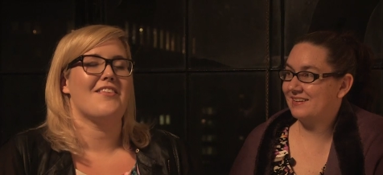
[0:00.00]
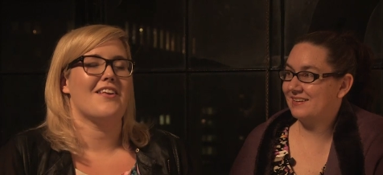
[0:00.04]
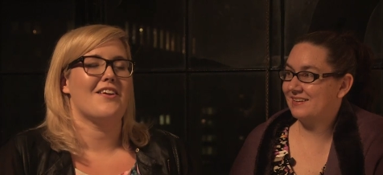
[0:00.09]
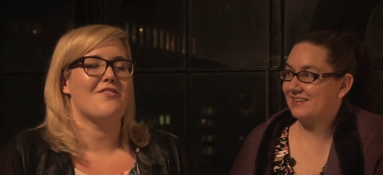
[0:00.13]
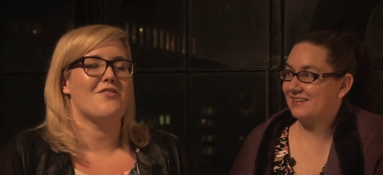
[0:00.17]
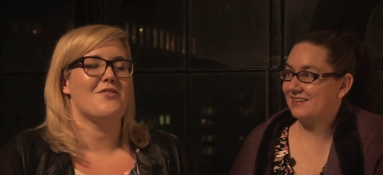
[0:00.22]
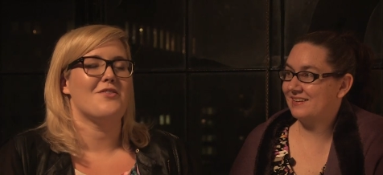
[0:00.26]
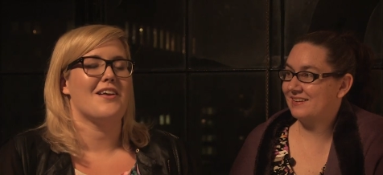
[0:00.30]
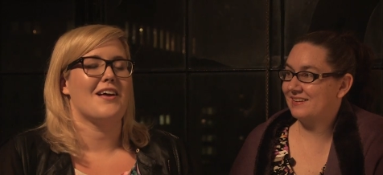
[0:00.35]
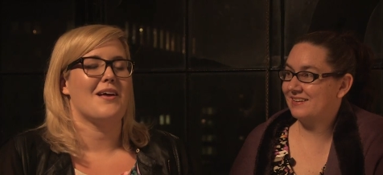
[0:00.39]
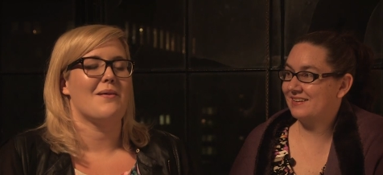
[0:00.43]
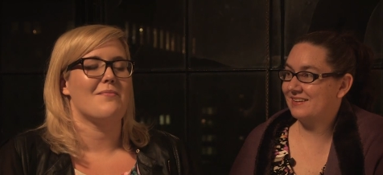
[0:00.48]
Speaker 1: said a
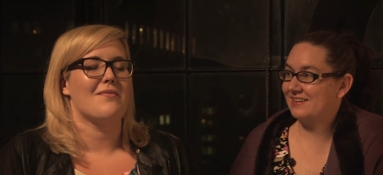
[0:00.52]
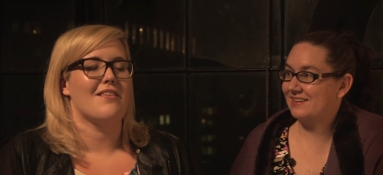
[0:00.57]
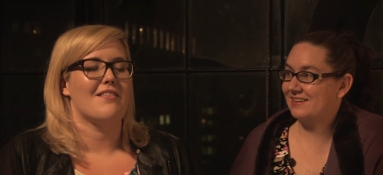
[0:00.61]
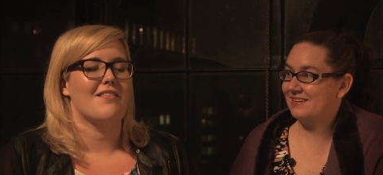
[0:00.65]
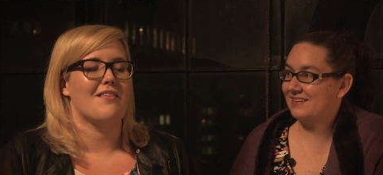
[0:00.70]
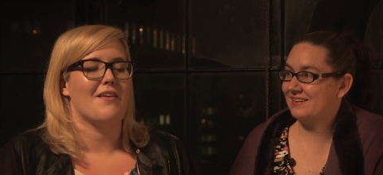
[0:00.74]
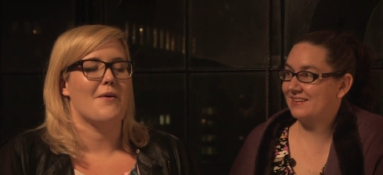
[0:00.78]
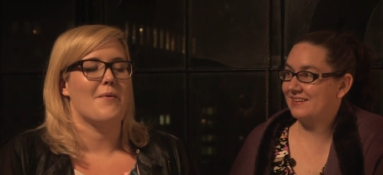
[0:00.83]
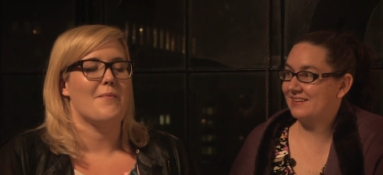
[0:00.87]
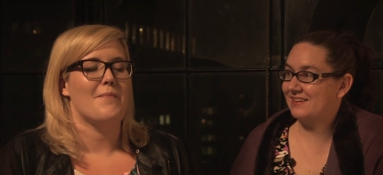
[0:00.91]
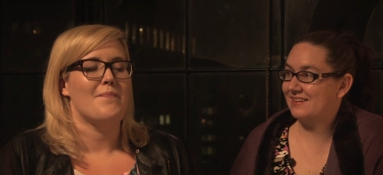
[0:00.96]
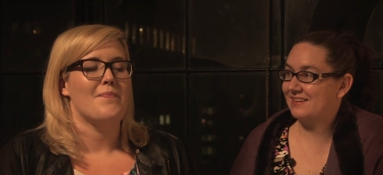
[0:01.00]
few times, is
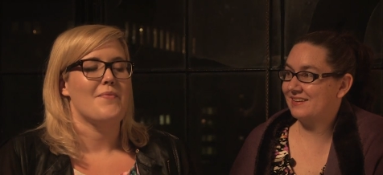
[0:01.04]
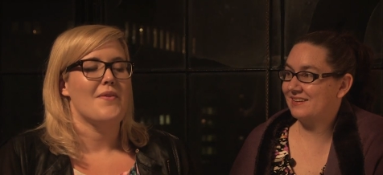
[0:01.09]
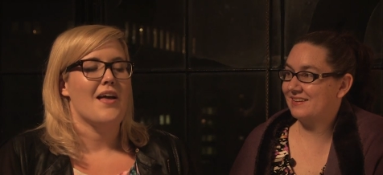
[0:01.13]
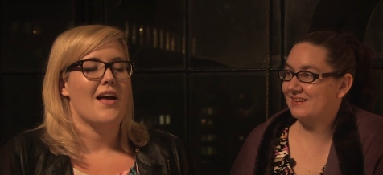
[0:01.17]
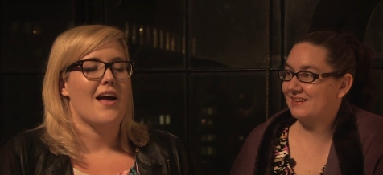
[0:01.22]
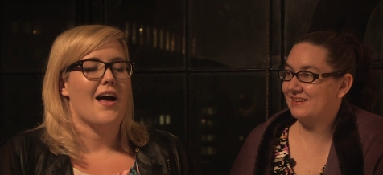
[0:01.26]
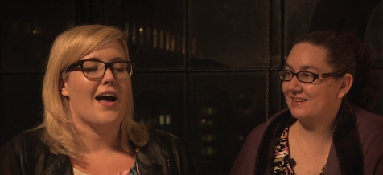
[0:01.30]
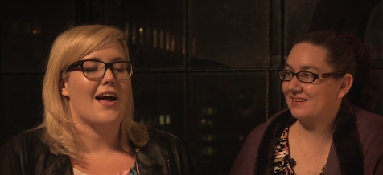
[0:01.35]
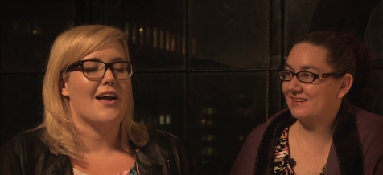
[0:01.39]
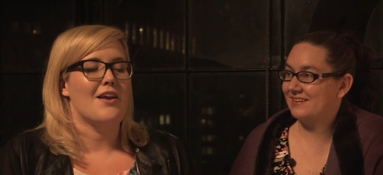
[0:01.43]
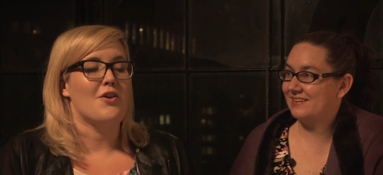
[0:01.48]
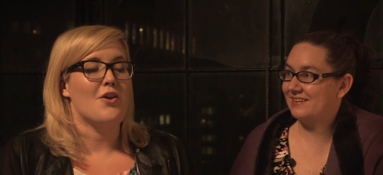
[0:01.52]
um,
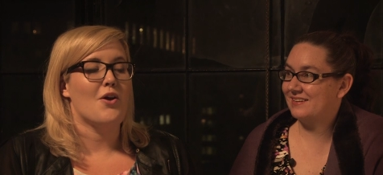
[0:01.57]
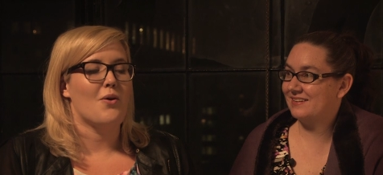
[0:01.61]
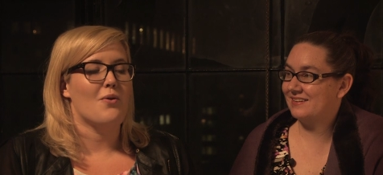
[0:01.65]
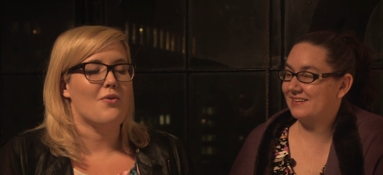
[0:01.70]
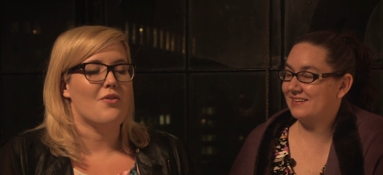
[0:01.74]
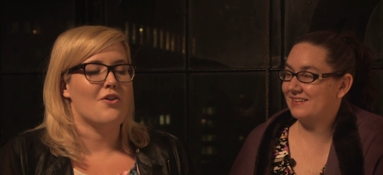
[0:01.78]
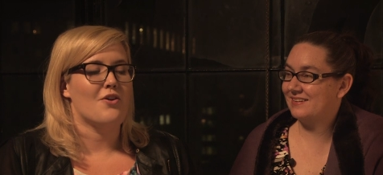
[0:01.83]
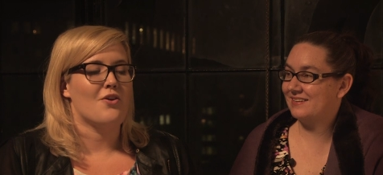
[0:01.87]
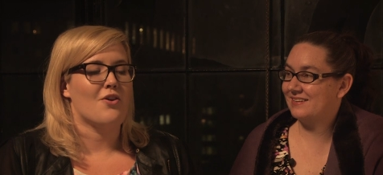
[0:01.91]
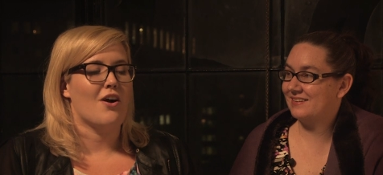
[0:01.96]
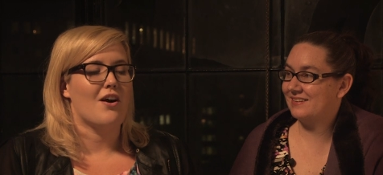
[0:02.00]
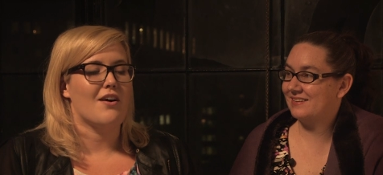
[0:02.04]
I know
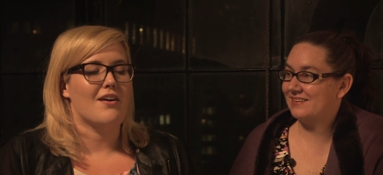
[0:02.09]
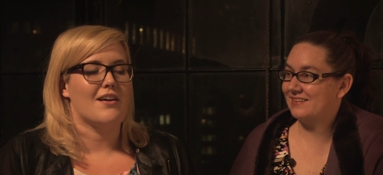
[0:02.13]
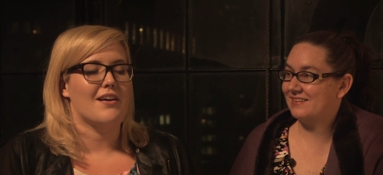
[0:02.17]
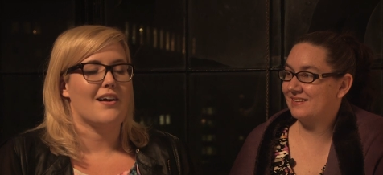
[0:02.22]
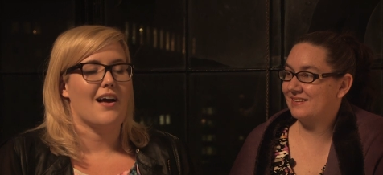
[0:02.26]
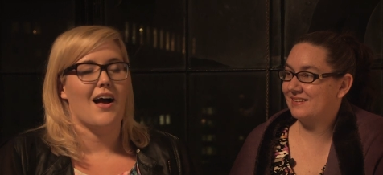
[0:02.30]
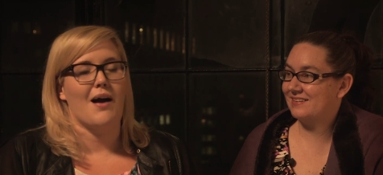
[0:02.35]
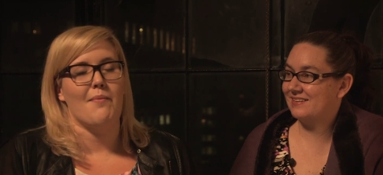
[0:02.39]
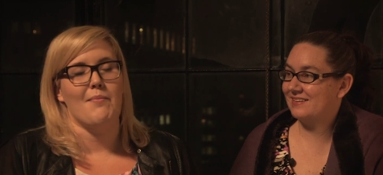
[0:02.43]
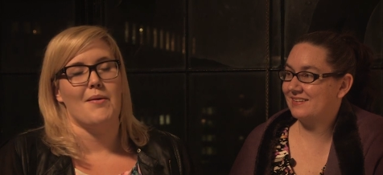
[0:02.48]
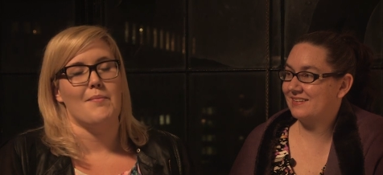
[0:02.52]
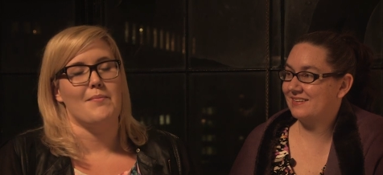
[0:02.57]
that you're all going to
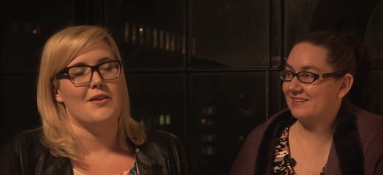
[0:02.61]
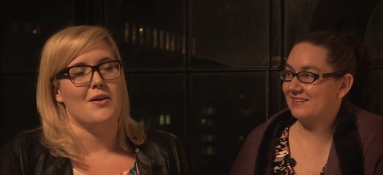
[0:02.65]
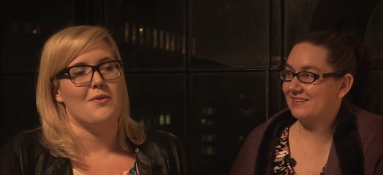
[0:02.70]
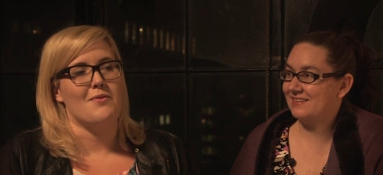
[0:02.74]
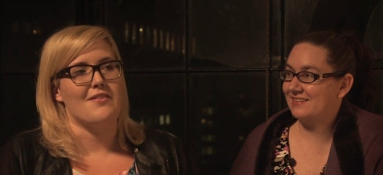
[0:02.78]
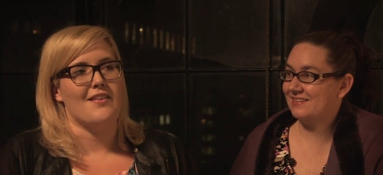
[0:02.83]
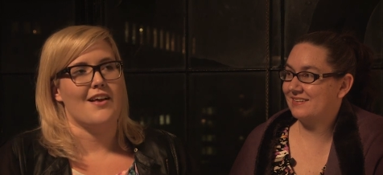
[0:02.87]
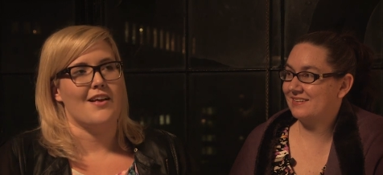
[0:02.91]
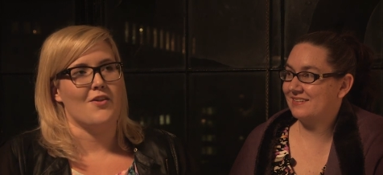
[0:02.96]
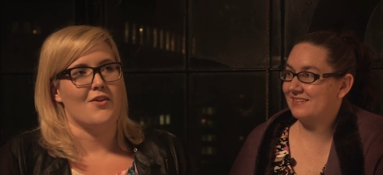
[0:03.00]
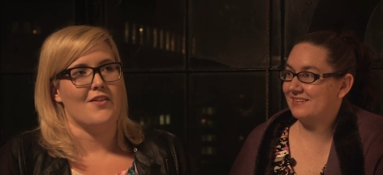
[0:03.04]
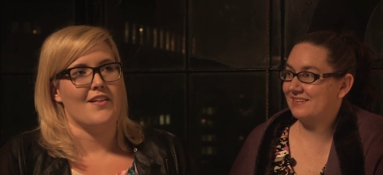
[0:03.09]
comment below and
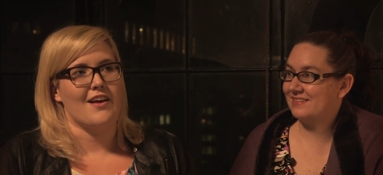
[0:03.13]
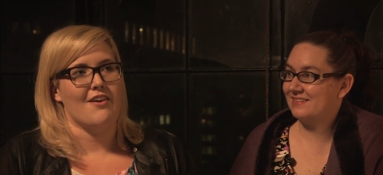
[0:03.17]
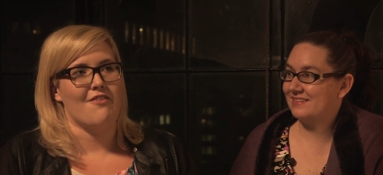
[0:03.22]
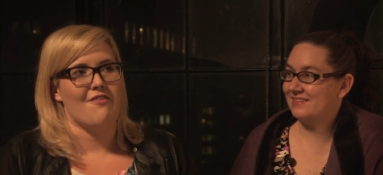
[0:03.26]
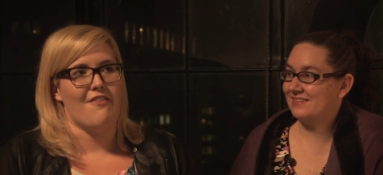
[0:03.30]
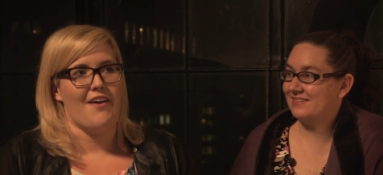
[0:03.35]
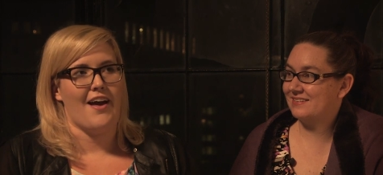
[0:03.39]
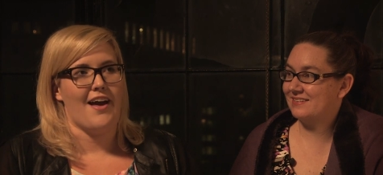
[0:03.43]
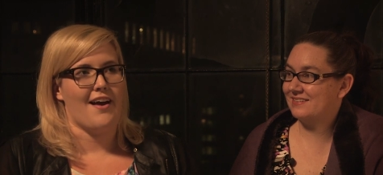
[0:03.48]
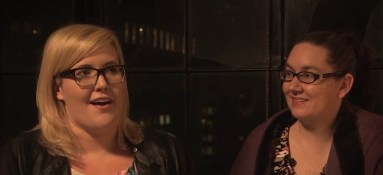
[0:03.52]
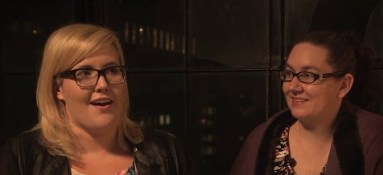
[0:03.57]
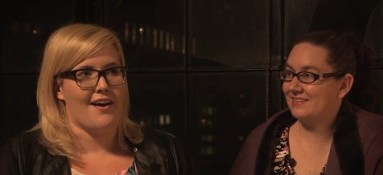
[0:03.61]
say I look like a
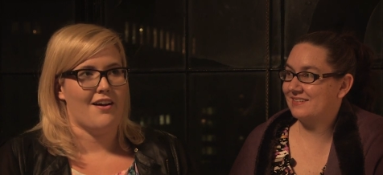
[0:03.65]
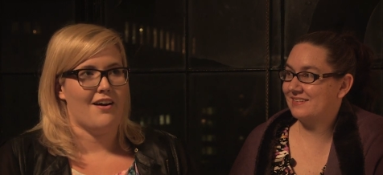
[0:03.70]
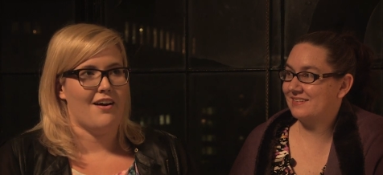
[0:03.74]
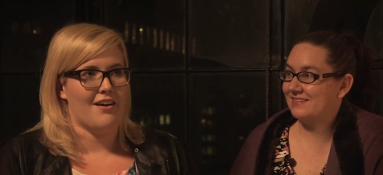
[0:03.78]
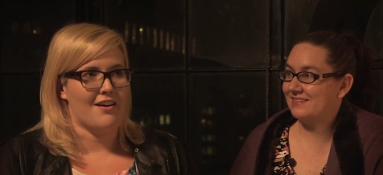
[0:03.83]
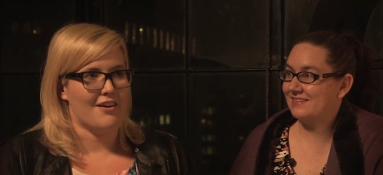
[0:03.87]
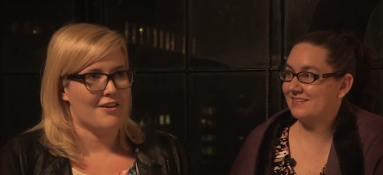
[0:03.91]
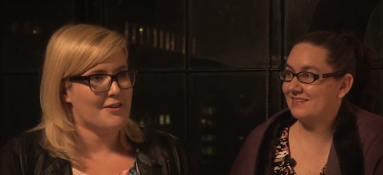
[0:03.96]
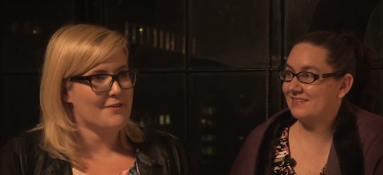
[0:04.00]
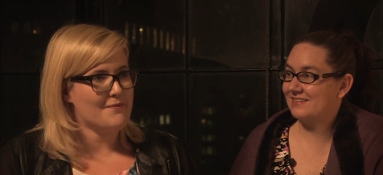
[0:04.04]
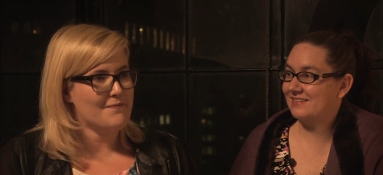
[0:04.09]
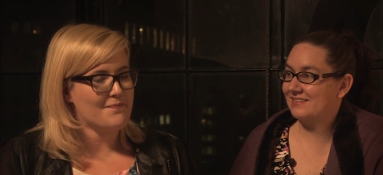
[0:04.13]
fat Hannah
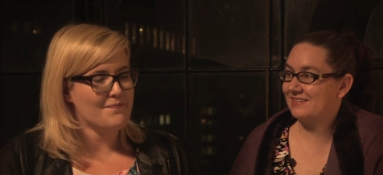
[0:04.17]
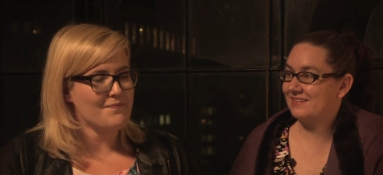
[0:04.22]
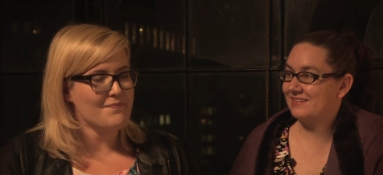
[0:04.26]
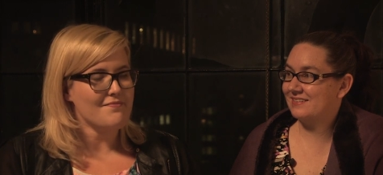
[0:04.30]
Hart.